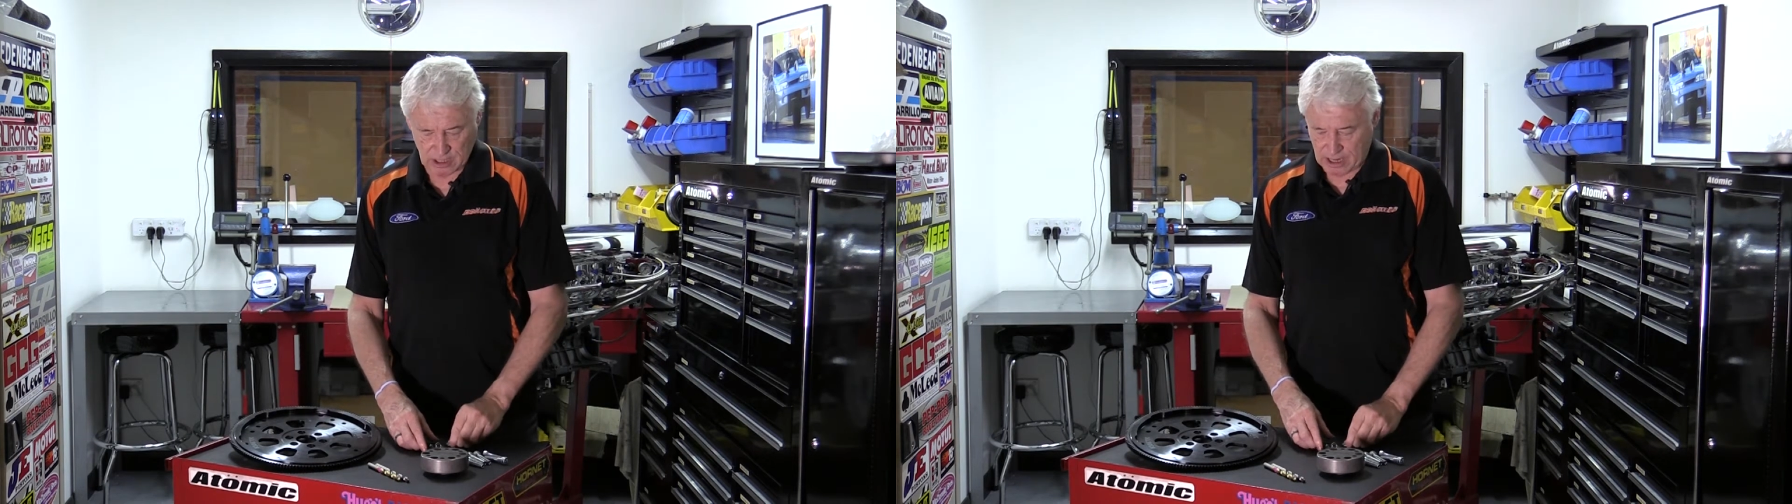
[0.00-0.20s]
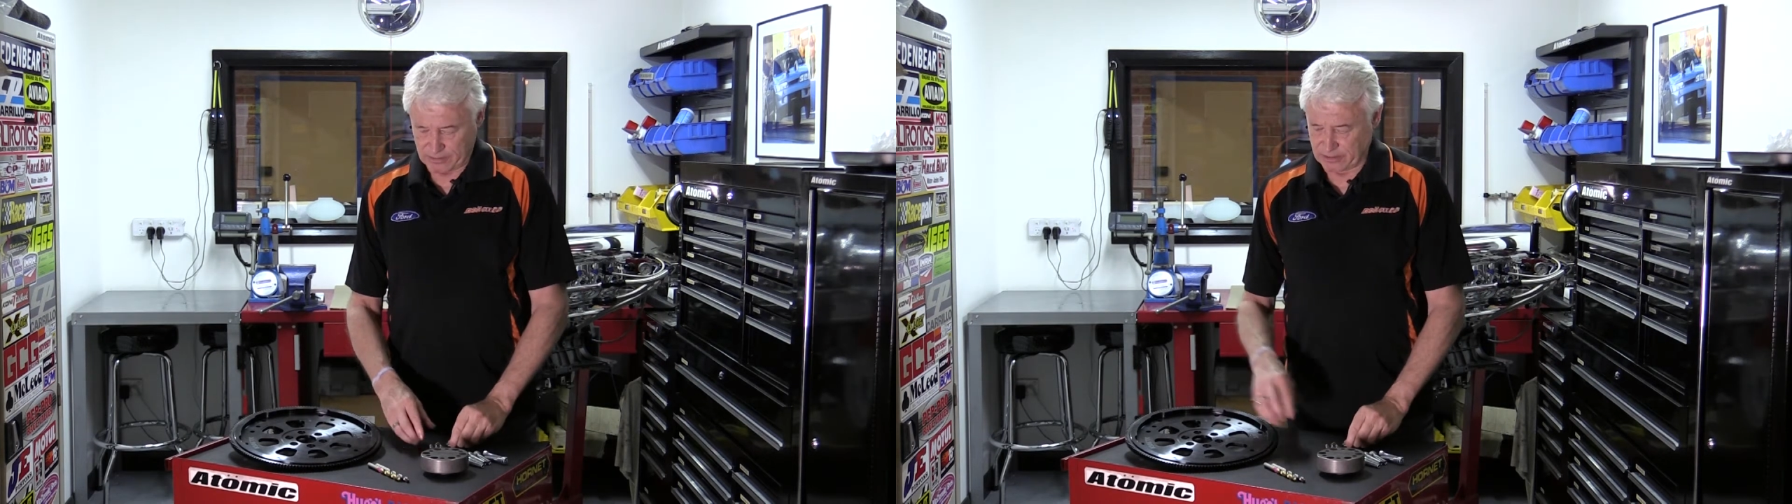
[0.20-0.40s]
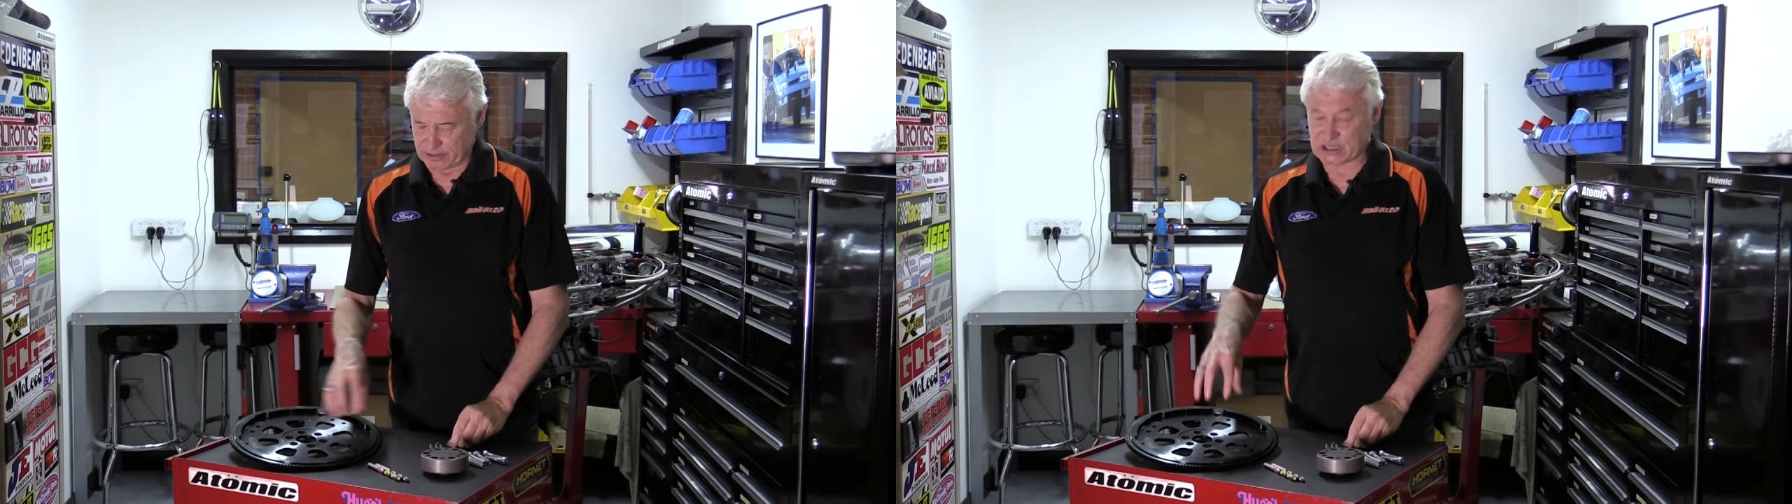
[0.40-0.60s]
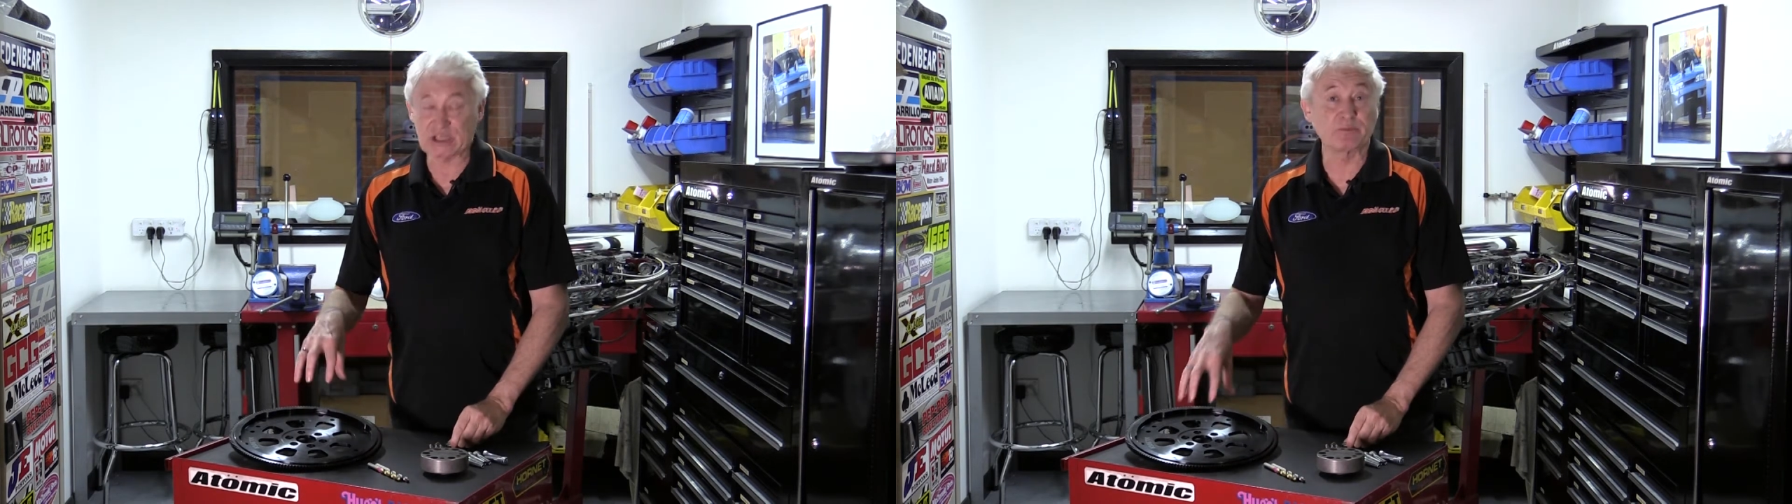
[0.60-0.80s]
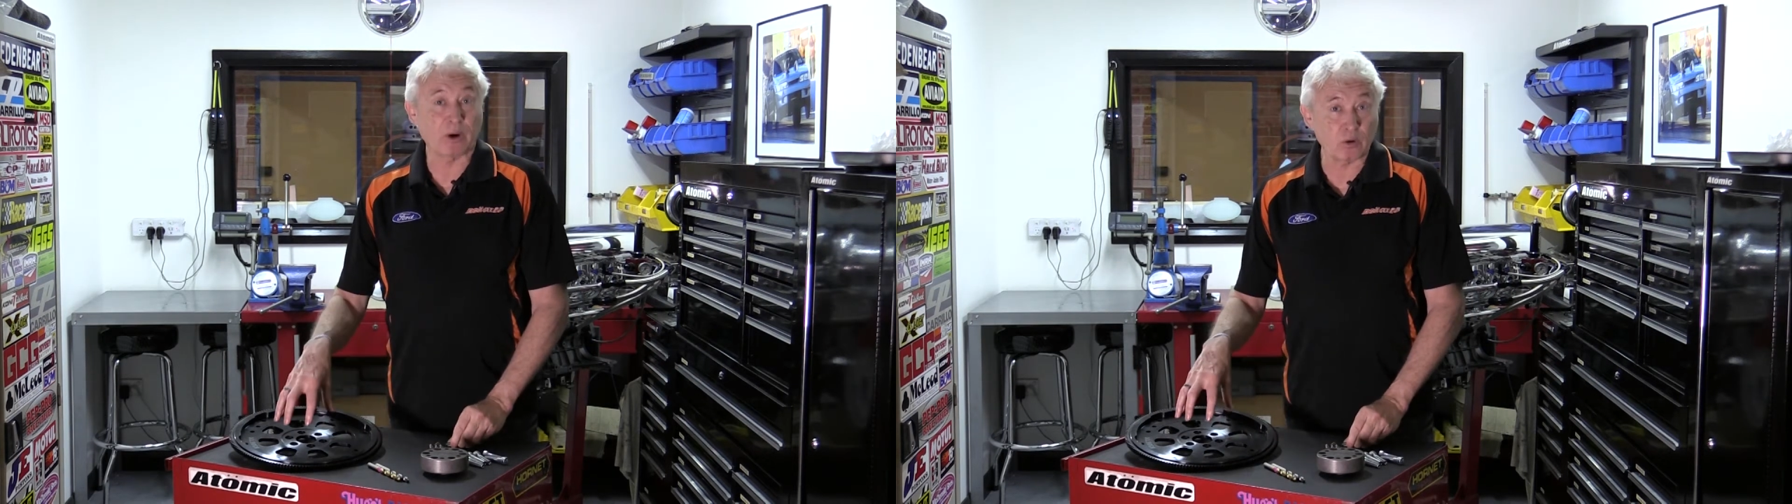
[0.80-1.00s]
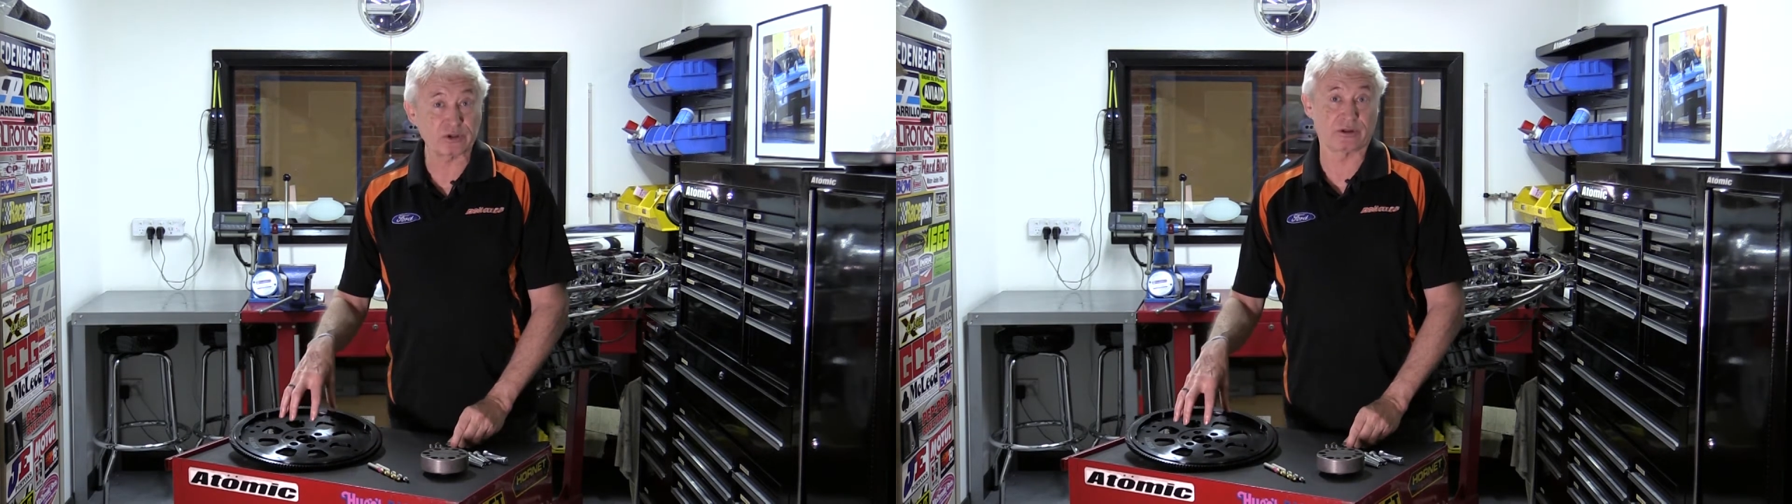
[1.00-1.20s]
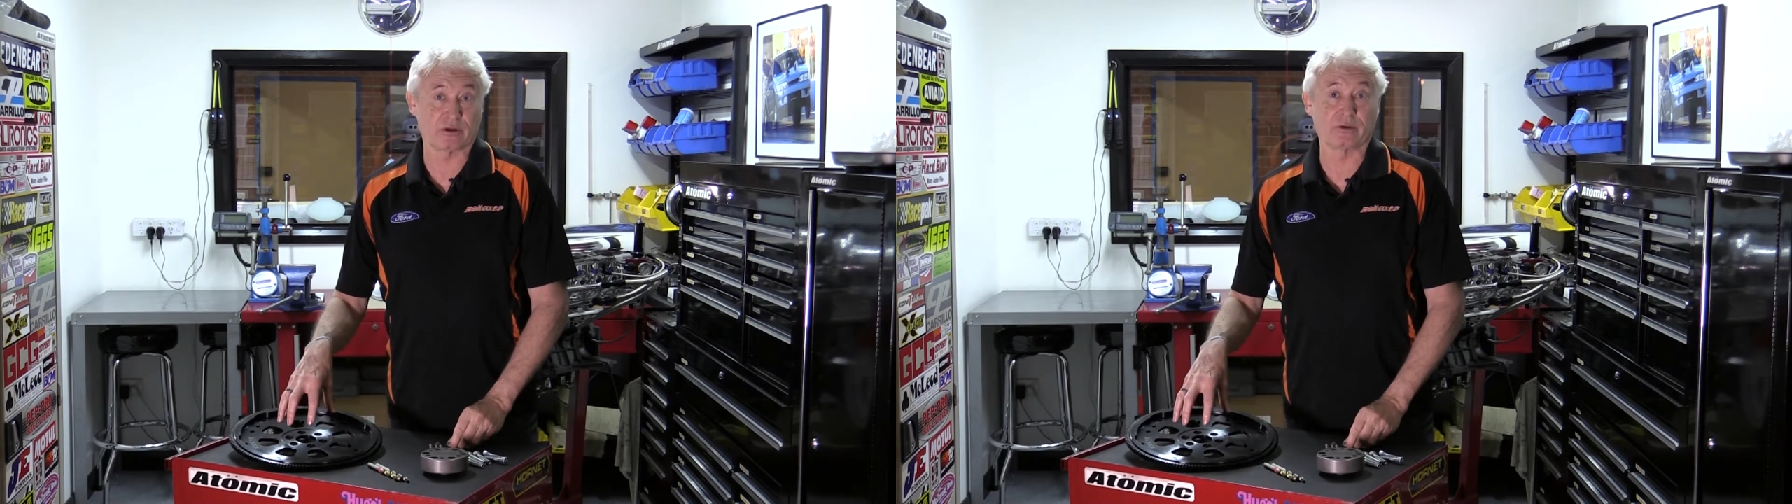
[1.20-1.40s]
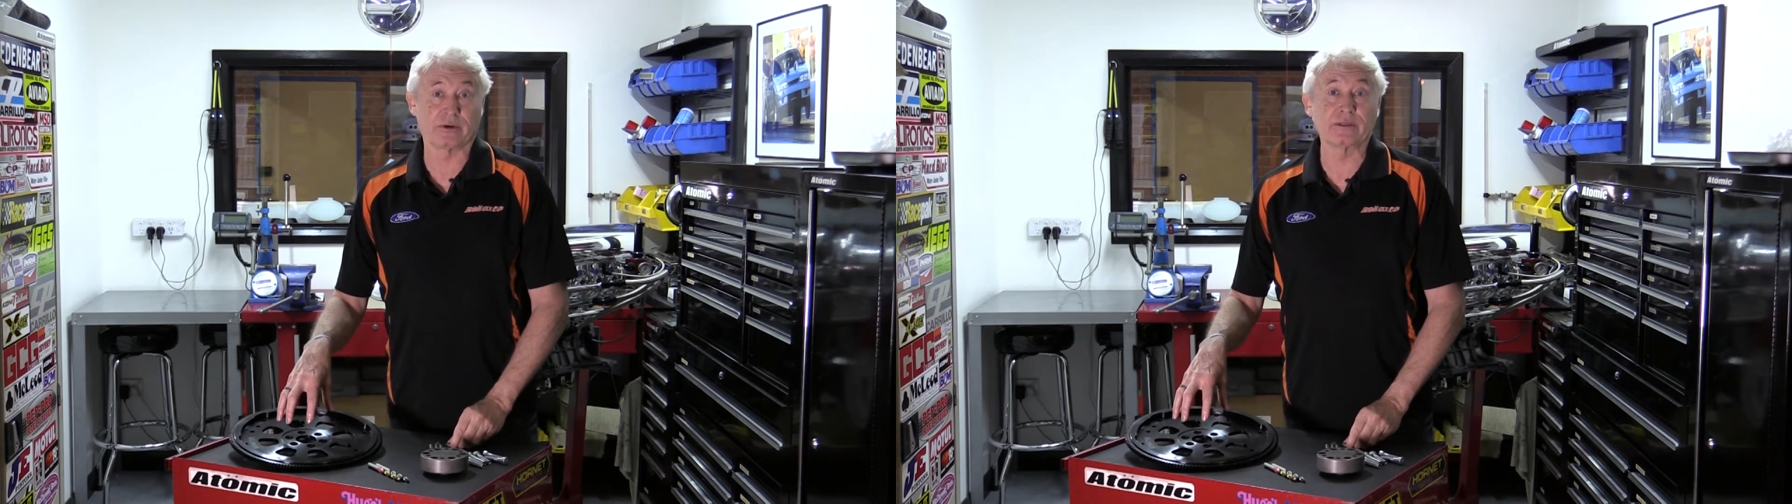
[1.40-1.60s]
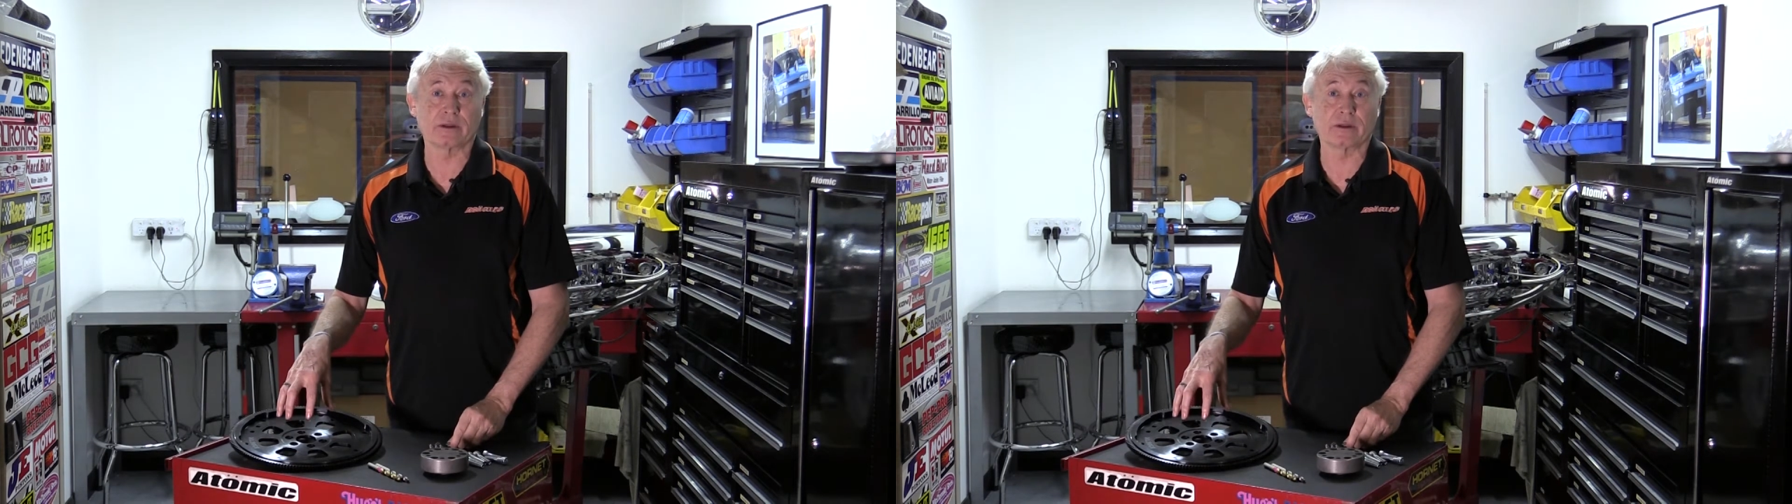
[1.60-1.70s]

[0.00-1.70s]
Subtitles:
and then the 6 bolts that are in